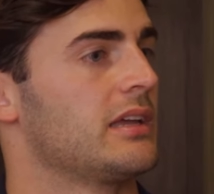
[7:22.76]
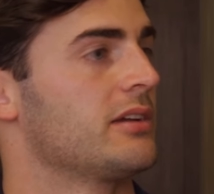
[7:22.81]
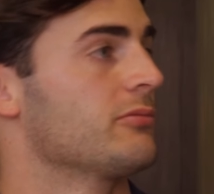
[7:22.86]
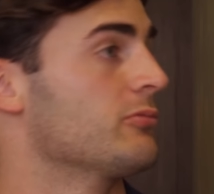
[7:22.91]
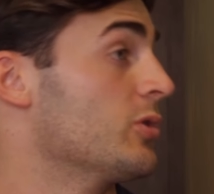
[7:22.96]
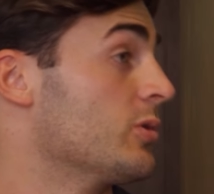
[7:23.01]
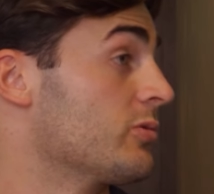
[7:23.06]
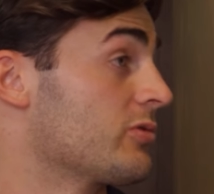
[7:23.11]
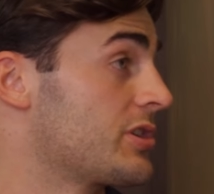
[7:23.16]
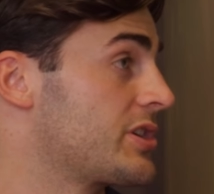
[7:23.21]

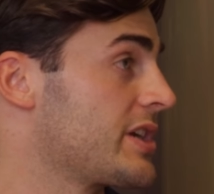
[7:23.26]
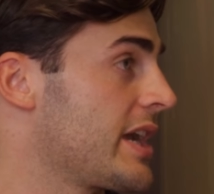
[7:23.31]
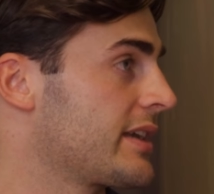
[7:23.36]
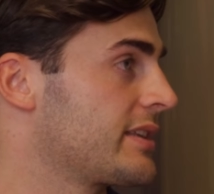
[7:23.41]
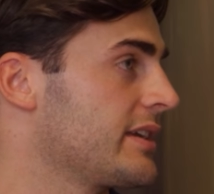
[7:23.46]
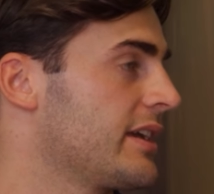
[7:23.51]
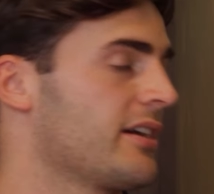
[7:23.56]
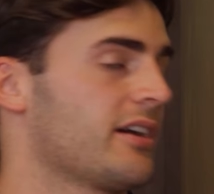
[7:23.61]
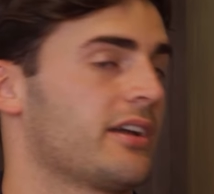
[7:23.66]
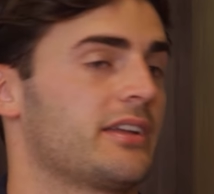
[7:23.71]
will
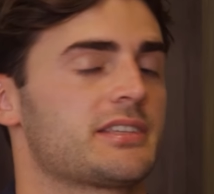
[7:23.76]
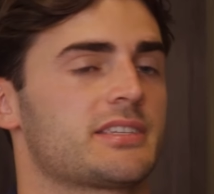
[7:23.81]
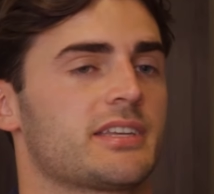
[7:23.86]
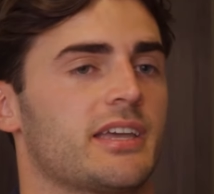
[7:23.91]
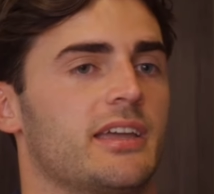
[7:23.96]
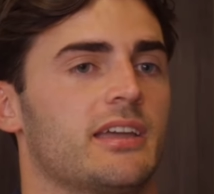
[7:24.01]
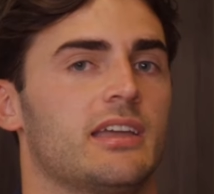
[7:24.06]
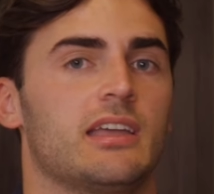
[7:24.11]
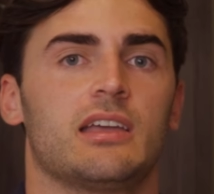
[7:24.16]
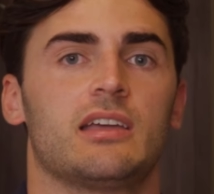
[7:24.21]
reject AI and
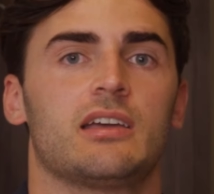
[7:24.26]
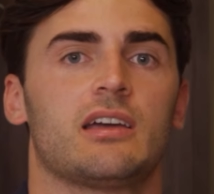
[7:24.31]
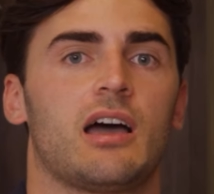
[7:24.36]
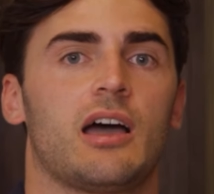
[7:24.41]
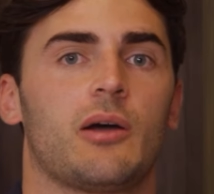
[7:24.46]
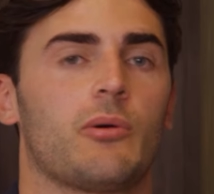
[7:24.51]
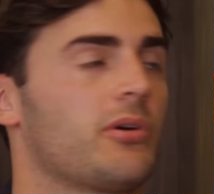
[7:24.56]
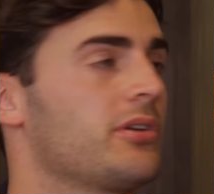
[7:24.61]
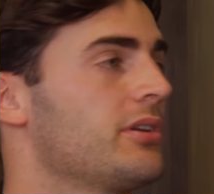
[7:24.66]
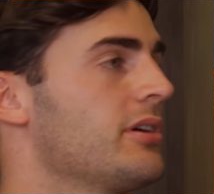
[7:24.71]
say,
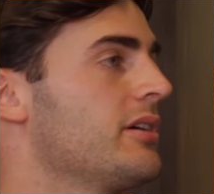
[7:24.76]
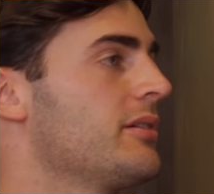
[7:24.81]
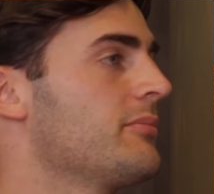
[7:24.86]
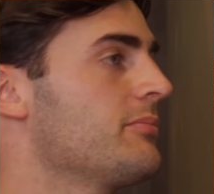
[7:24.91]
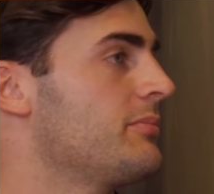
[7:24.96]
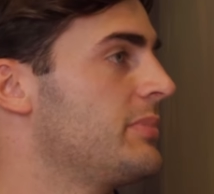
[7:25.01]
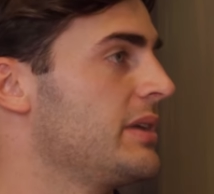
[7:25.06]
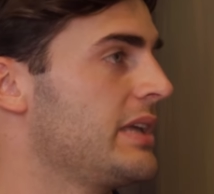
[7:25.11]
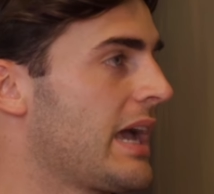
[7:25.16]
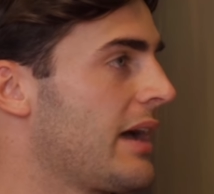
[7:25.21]
I want to
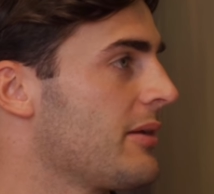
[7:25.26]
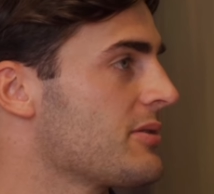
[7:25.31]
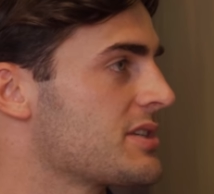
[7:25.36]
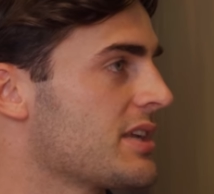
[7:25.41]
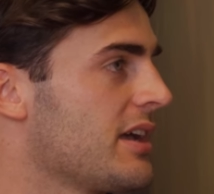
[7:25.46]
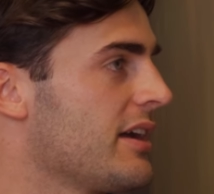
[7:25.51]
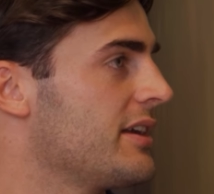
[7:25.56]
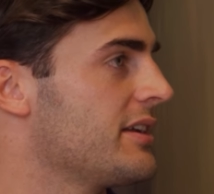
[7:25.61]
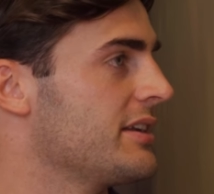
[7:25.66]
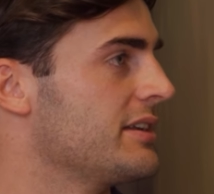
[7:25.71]
be
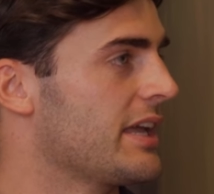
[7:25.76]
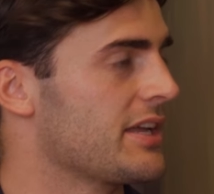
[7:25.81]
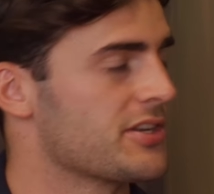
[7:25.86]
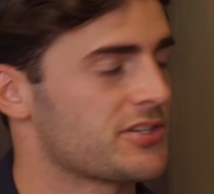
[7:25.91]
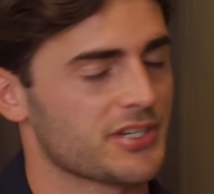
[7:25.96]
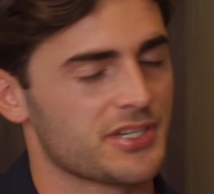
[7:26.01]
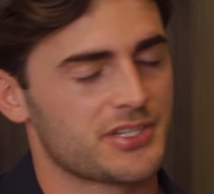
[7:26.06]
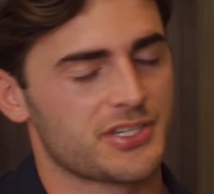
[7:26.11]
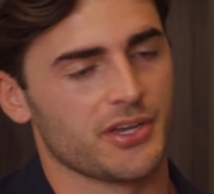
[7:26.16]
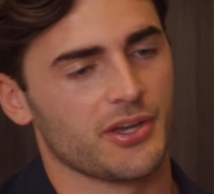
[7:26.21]
outside in
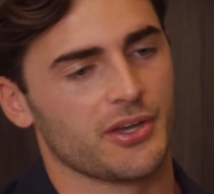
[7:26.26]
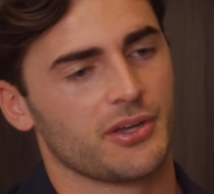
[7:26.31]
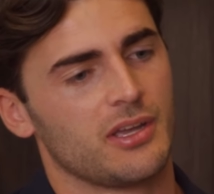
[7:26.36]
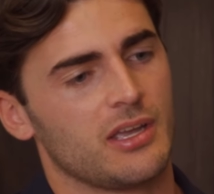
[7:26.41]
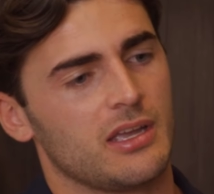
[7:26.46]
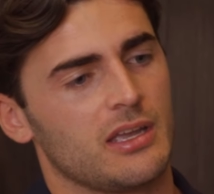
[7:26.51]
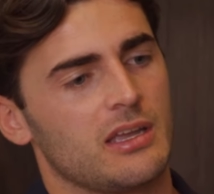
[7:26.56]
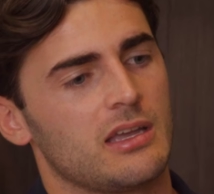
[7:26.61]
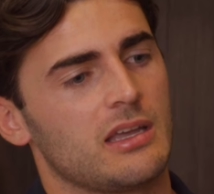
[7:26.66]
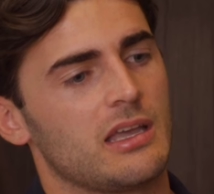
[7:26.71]
nature. So
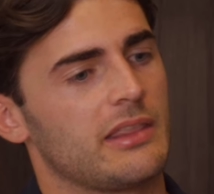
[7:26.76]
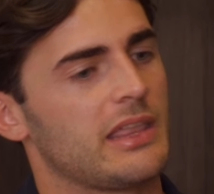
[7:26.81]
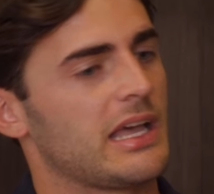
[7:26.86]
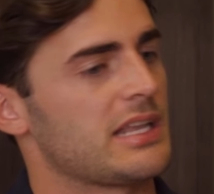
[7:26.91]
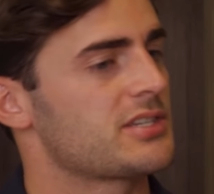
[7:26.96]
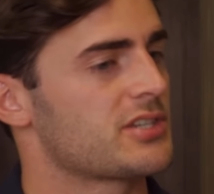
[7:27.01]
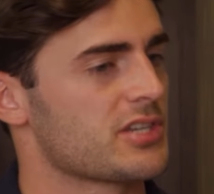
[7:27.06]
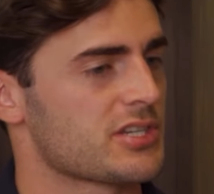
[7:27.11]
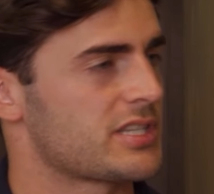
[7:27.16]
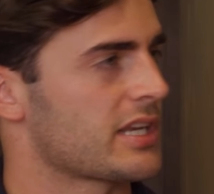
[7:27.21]

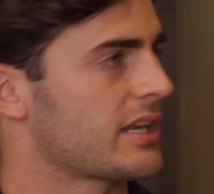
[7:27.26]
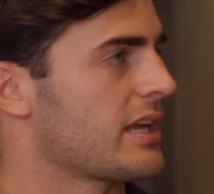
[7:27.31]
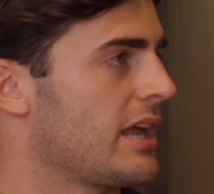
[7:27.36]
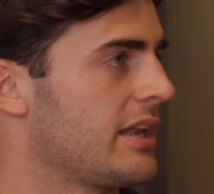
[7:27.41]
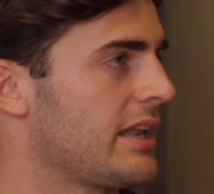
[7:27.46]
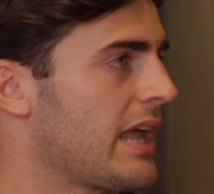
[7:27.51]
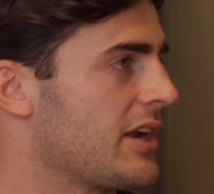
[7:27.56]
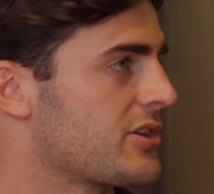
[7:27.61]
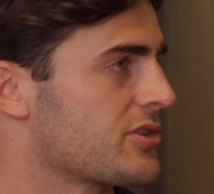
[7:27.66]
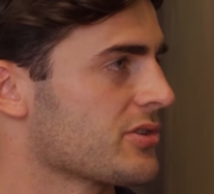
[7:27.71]
that's just a
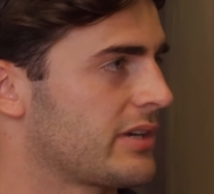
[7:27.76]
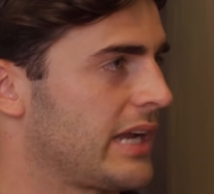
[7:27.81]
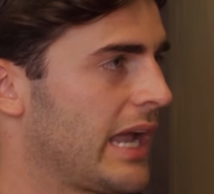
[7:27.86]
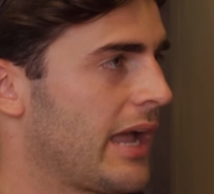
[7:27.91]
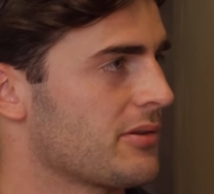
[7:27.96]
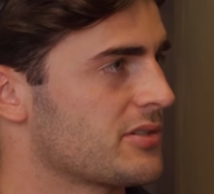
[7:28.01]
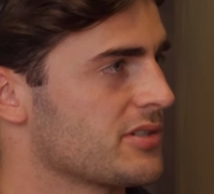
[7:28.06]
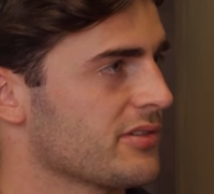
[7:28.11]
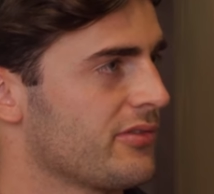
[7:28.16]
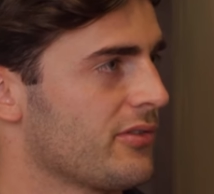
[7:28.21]
natural
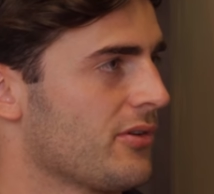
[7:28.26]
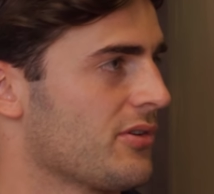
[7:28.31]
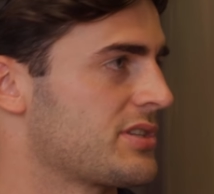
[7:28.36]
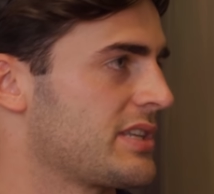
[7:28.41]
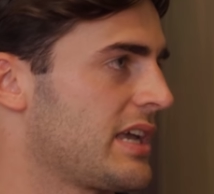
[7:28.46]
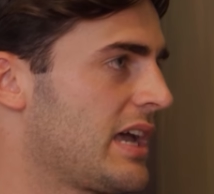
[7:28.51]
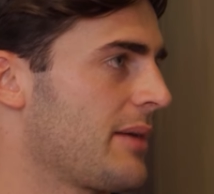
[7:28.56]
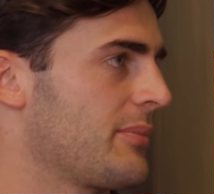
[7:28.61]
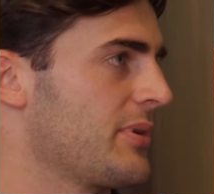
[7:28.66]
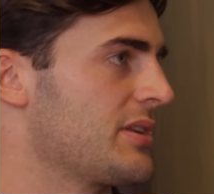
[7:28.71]
counter force
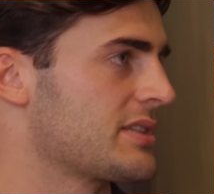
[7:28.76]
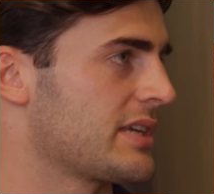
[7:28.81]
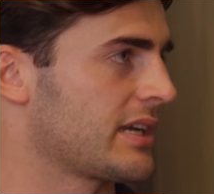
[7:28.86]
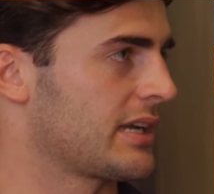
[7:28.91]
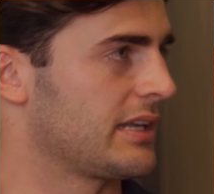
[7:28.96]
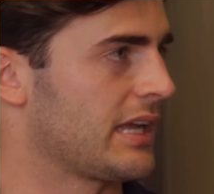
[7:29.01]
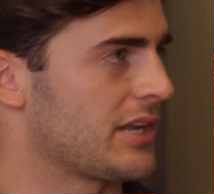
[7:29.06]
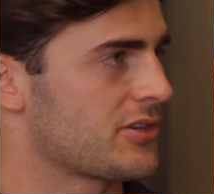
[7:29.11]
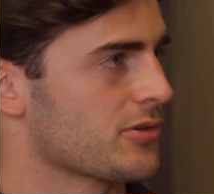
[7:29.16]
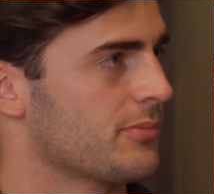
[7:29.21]
that happens, like
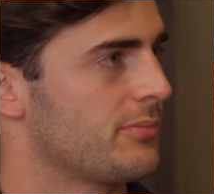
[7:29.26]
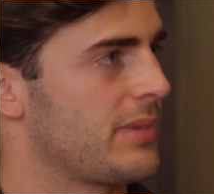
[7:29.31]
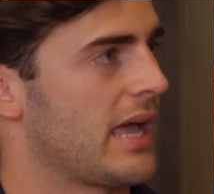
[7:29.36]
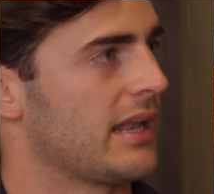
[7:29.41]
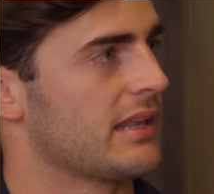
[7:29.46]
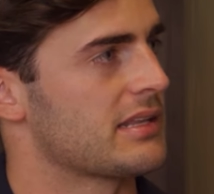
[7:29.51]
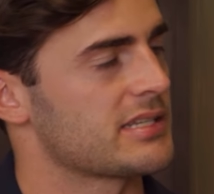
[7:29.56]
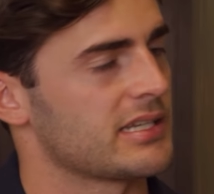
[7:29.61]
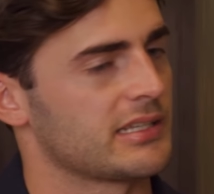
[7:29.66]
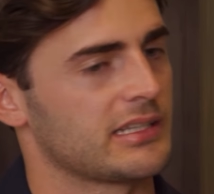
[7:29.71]
a natural
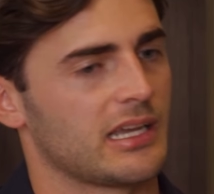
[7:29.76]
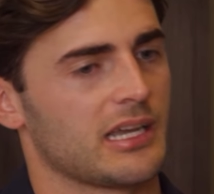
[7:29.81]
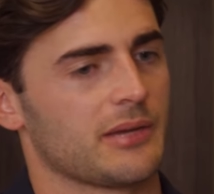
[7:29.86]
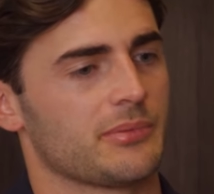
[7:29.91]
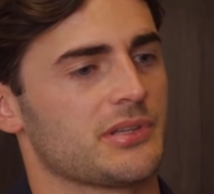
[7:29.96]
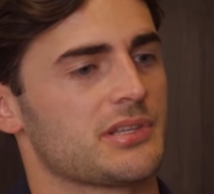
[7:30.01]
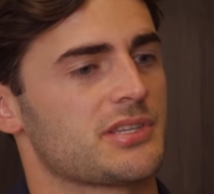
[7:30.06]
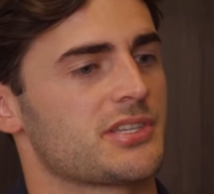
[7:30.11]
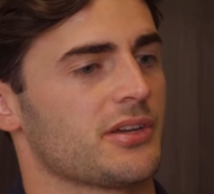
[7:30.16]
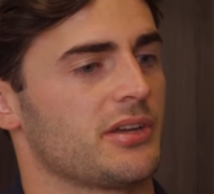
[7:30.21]
balancing that
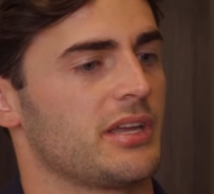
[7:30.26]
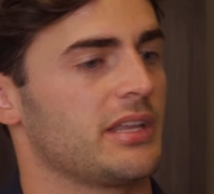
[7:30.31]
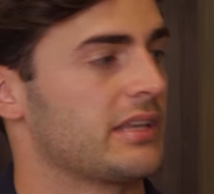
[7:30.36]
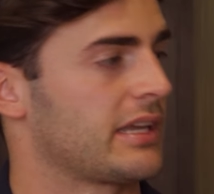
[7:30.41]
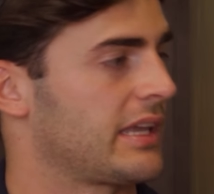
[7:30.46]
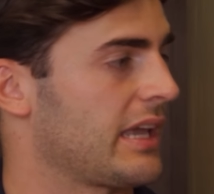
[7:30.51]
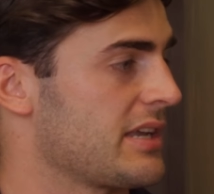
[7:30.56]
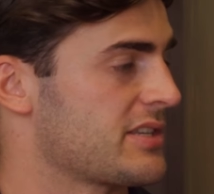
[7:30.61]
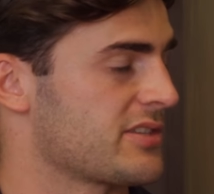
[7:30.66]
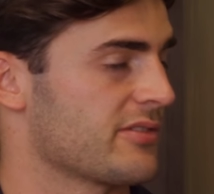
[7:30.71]
happens. So in the
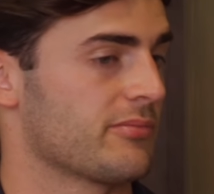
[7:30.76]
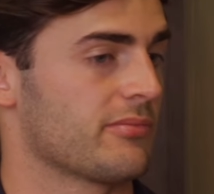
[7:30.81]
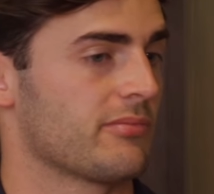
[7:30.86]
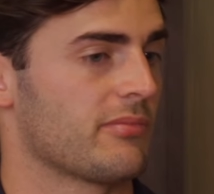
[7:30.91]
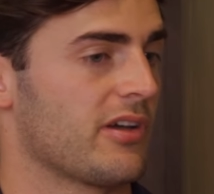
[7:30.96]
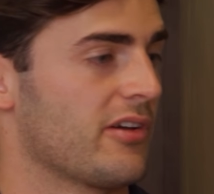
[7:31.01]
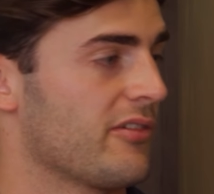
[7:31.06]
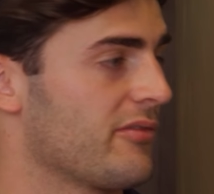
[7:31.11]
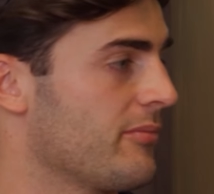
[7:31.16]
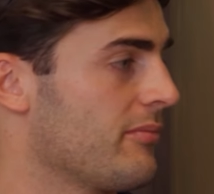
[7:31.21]
case
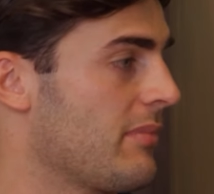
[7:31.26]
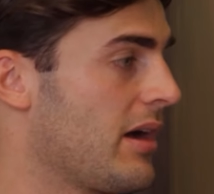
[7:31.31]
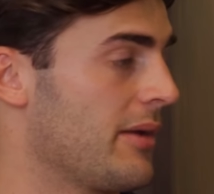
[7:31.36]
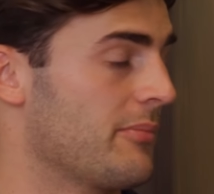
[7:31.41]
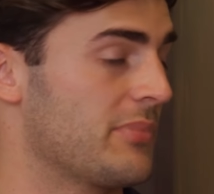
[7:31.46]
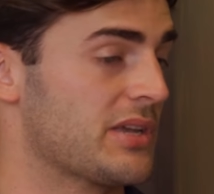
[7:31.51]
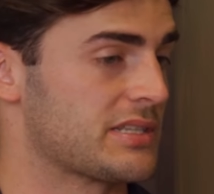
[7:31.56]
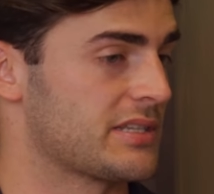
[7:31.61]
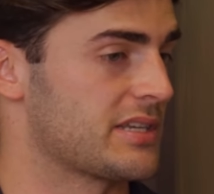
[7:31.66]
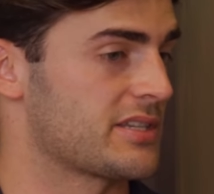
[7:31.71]
of my
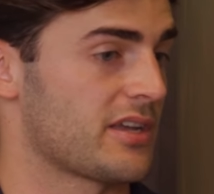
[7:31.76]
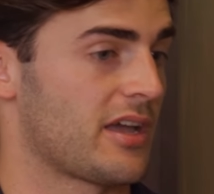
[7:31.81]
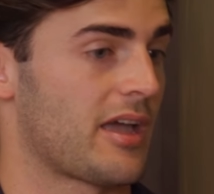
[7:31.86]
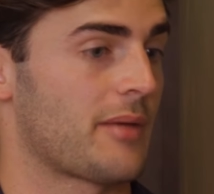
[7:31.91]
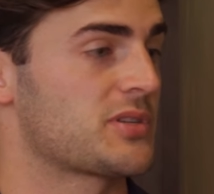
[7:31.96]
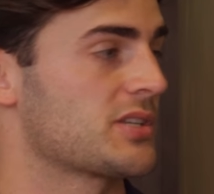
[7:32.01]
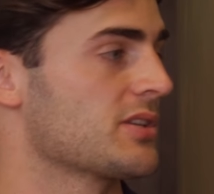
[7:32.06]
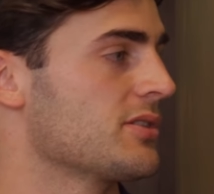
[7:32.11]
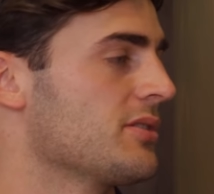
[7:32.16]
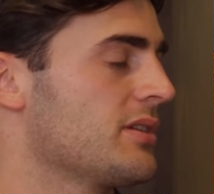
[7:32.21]
business,
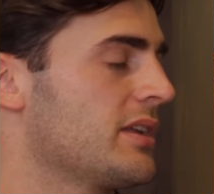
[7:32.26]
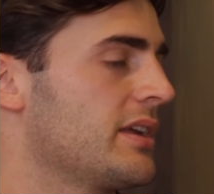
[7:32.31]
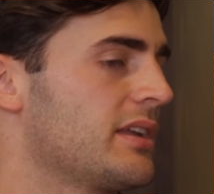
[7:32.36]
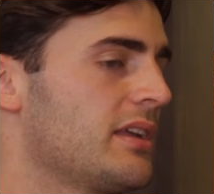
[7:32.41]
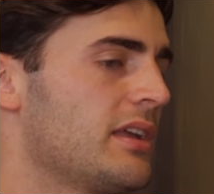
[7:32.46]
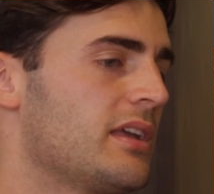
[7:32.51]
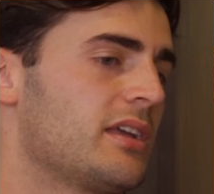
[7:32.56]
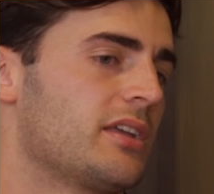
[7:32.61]
absolutely.